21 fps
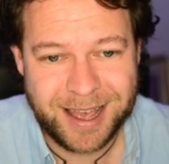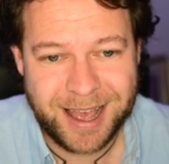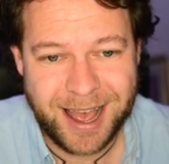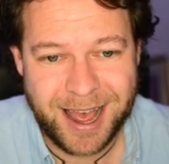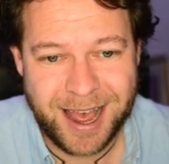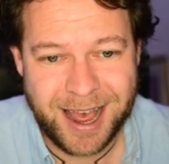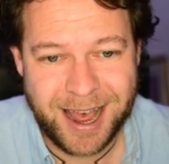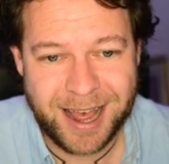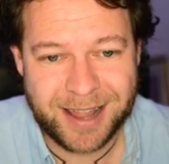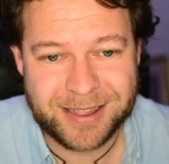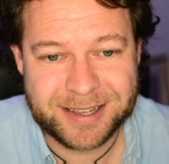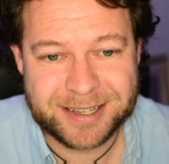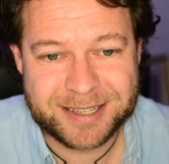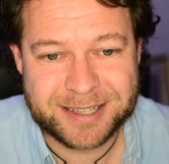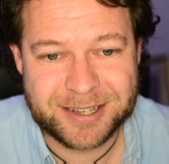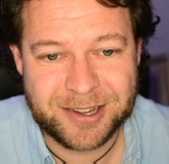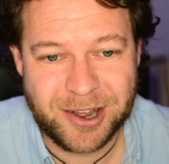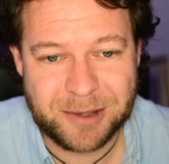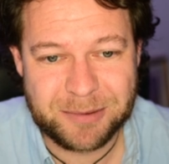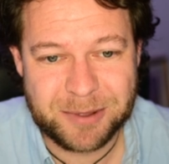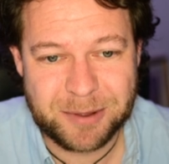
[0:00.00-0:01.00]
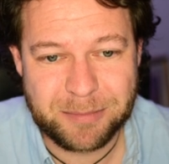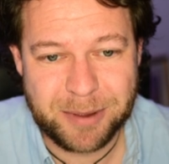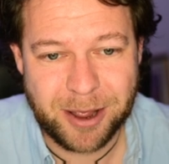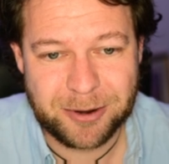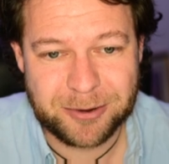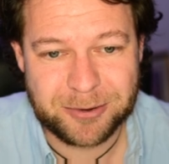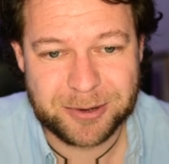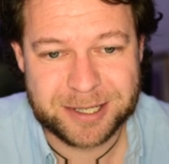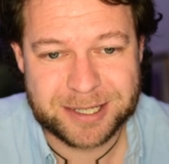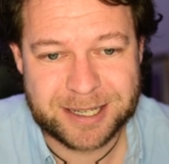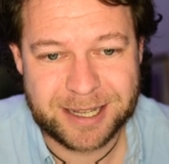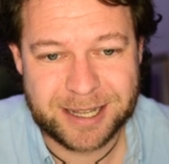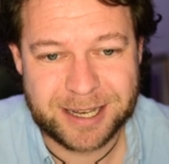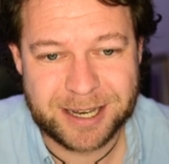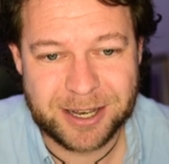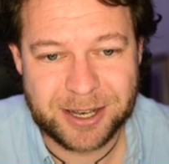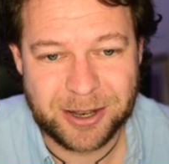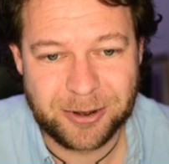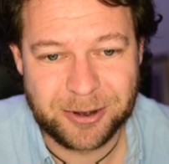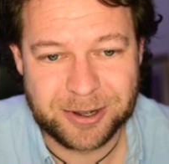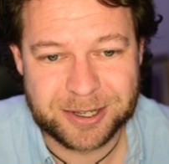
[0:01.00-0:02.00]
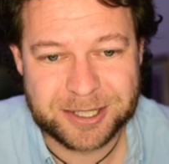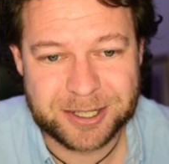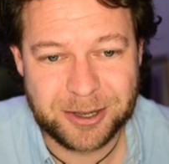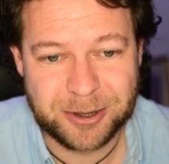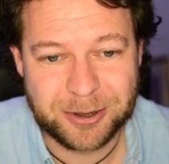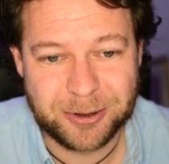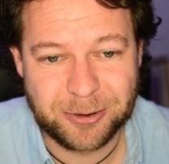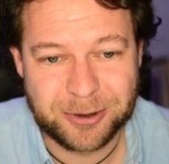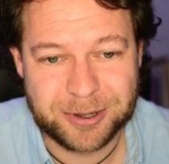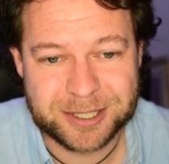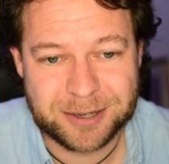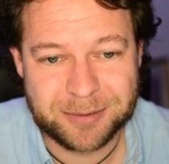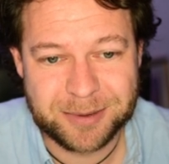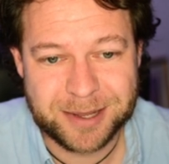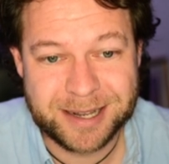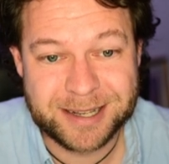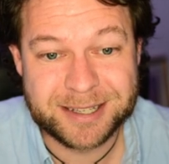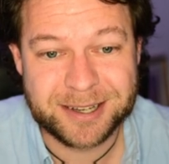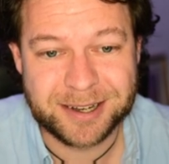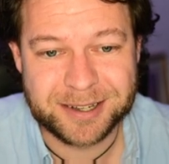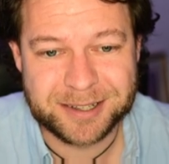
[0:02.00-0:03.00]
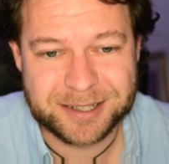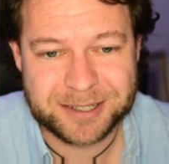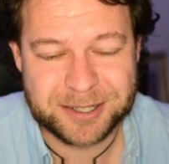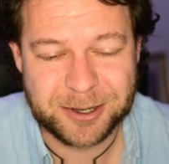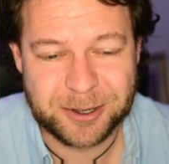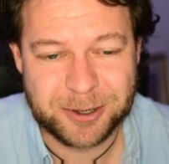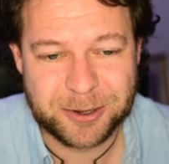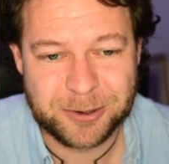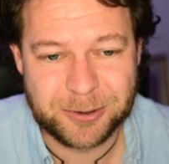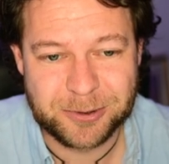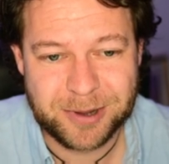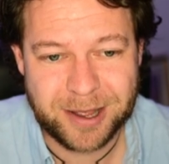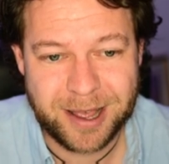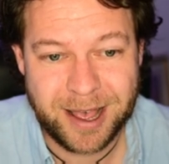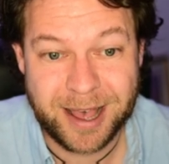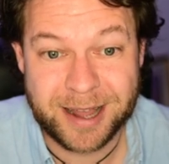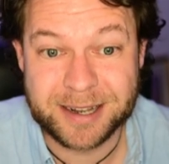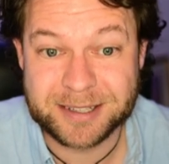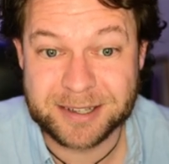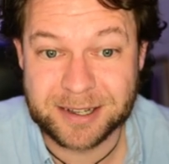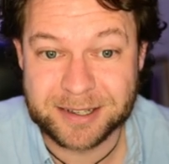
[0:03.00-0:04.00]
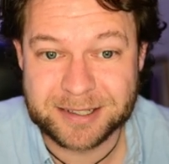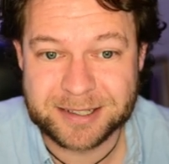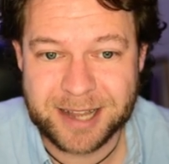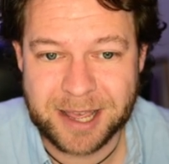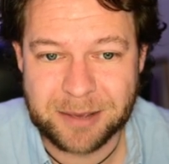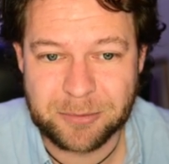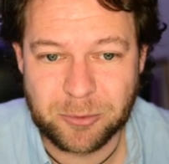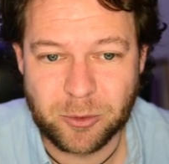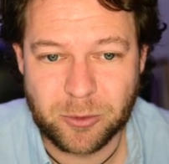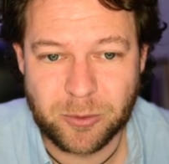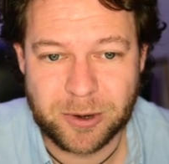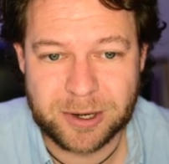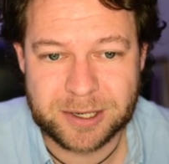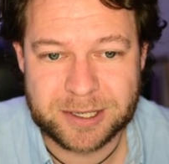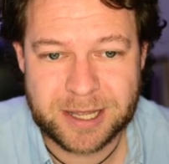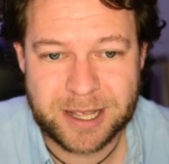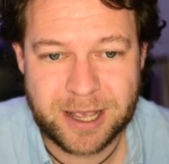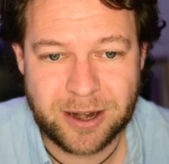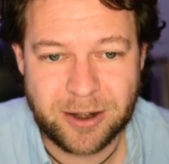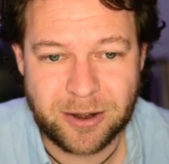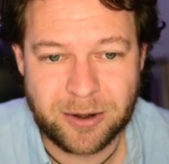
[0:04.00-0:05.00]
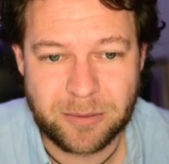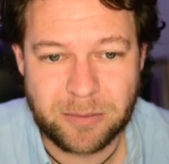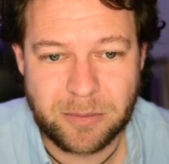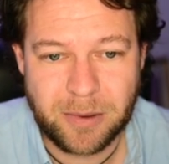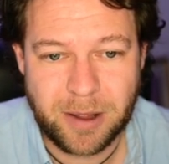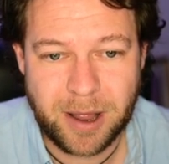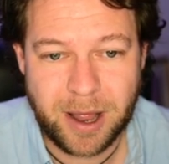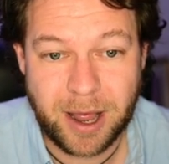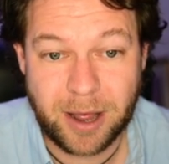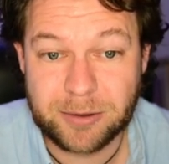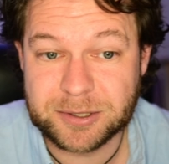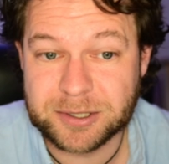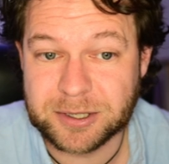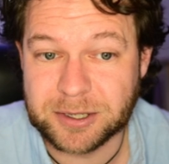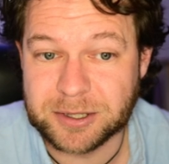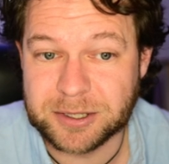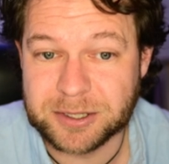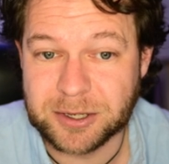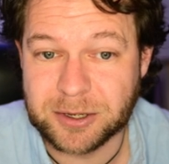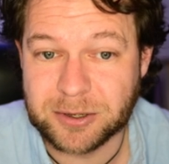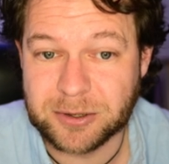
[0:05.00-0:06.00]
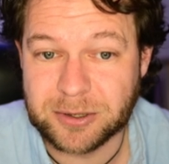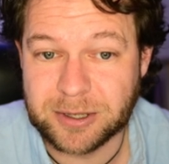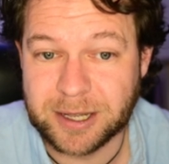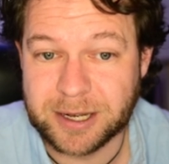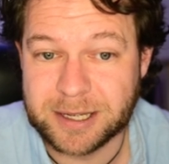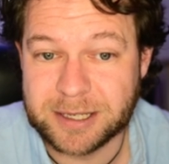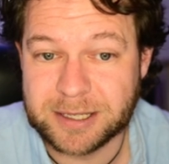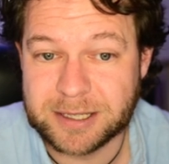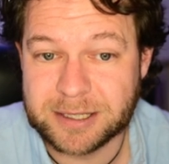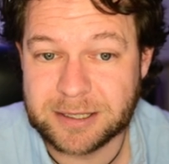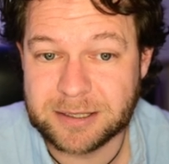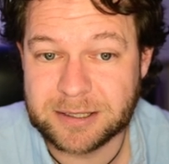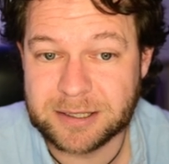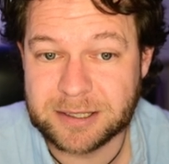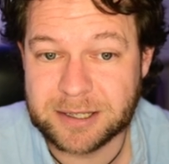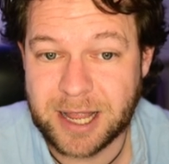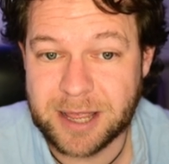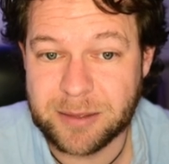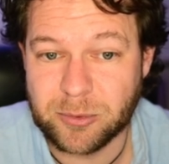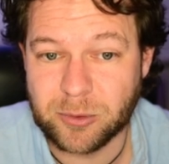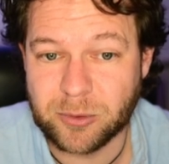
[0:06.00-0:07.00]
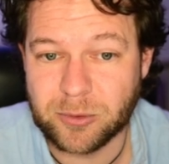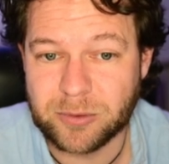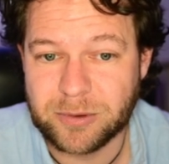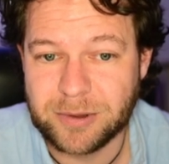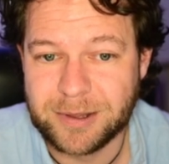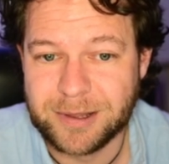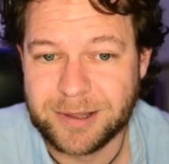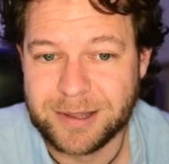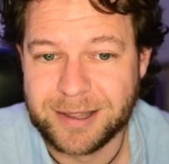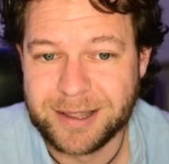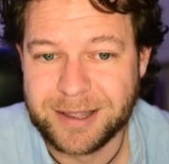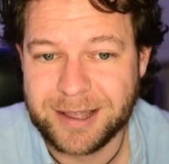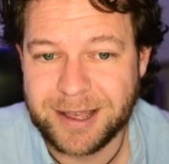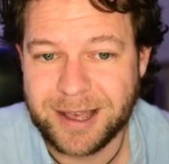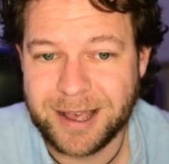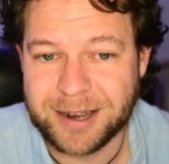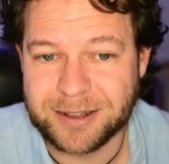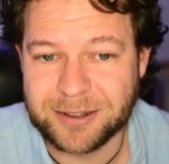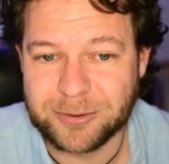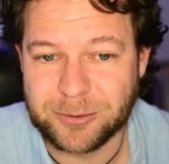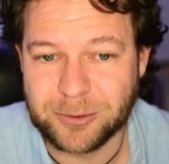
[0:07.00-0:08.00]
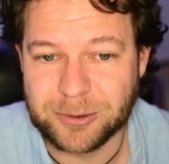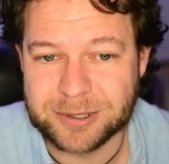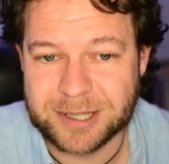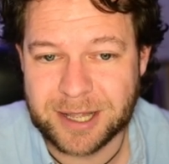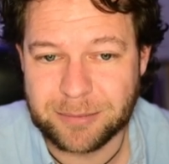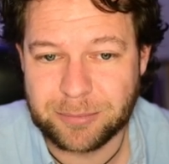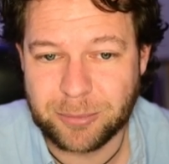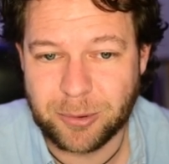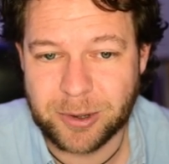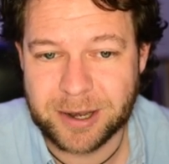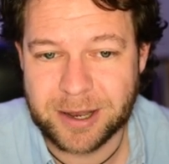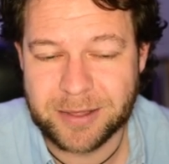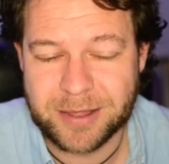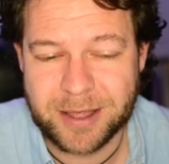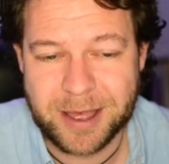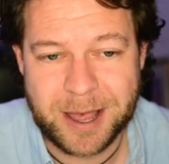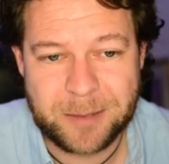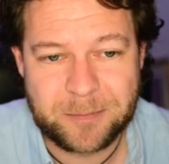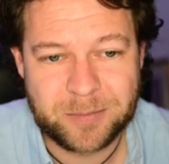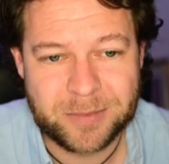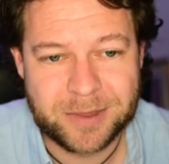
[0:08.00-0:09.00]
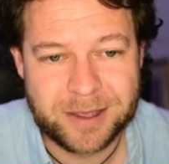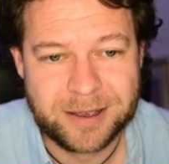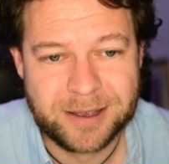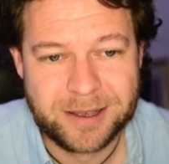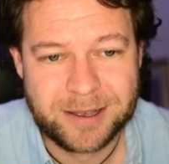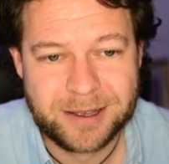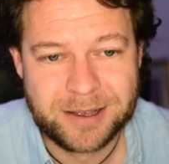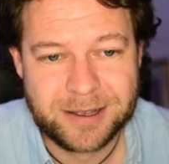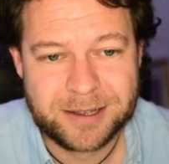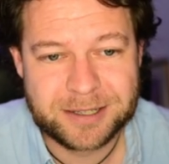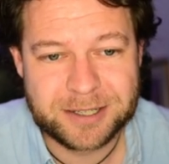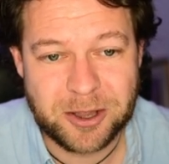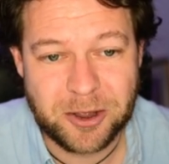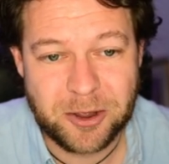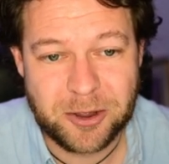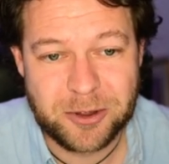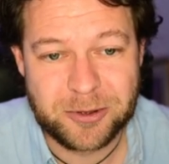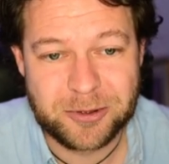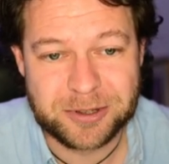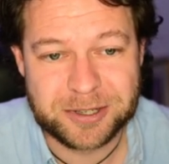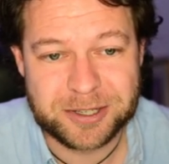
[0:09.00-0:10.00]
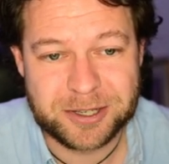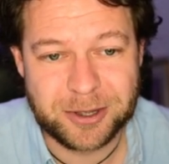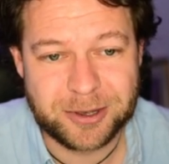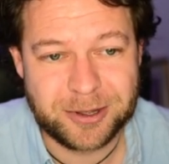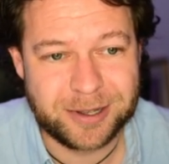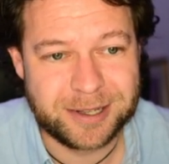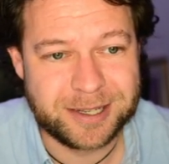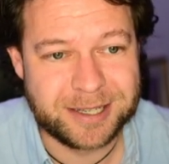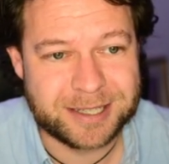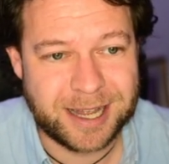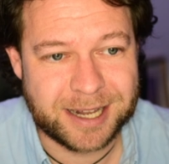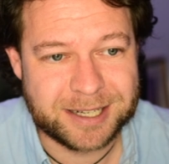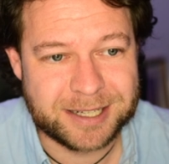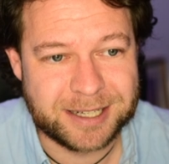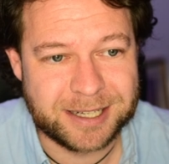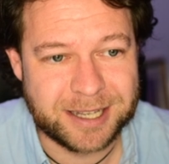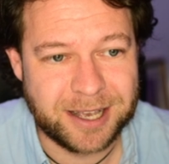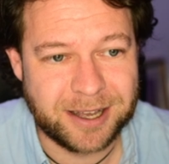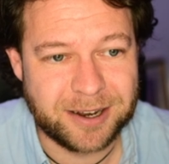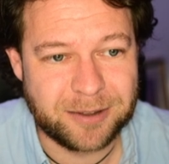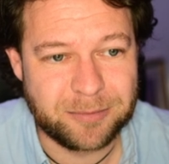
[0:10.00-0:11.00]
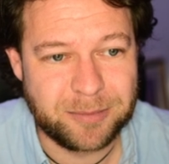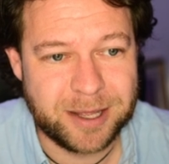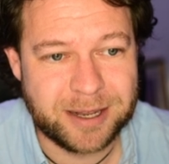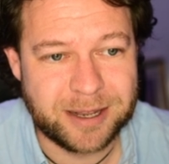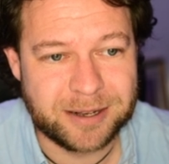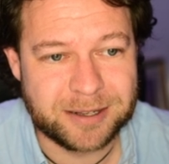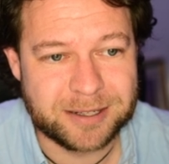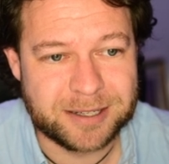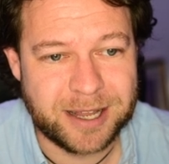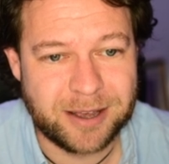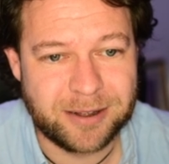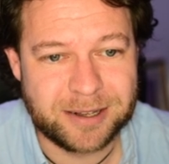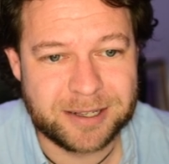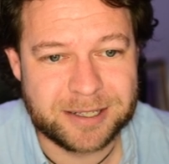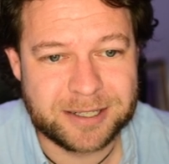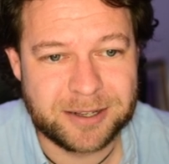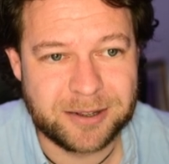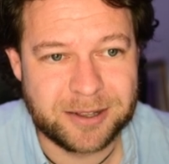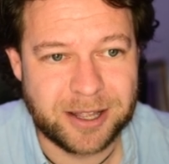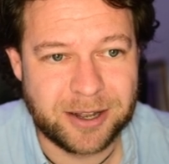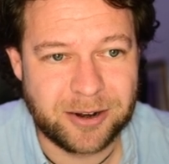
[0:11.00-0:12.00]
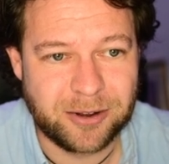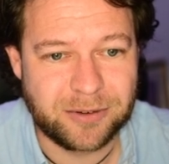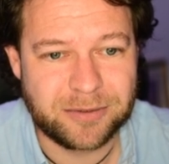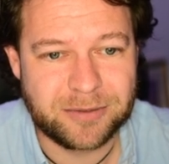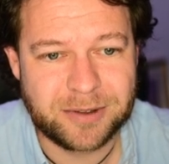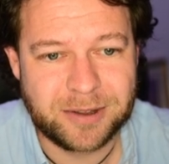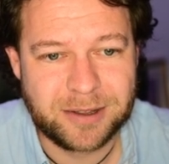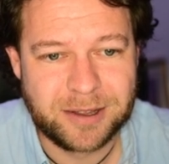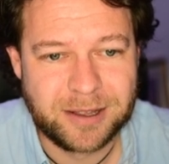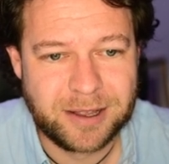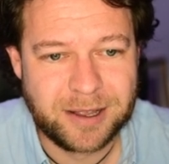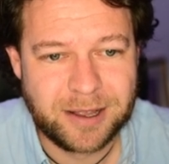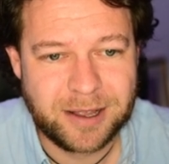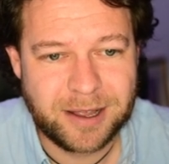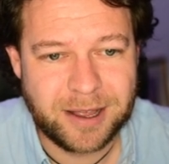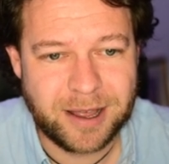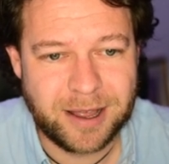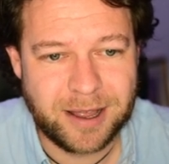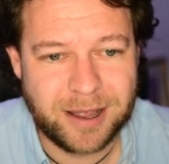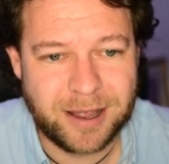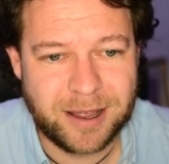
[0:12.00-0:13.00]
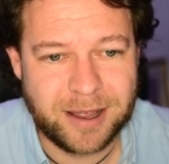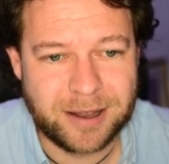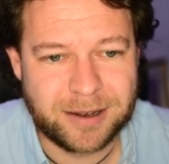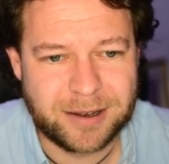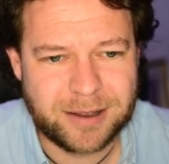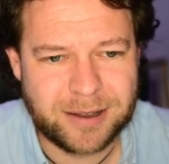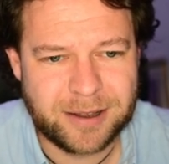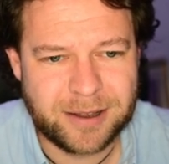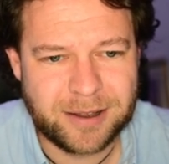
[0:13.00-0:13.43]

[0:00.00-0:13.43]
And this time the boundary is clearly not a circle because I'm inside the circle and it's unstable, whereas here I'm outside the circle and it's stable, heading towards that point in there. So the circle is actually kind of meaningless now. Let's turn that off. And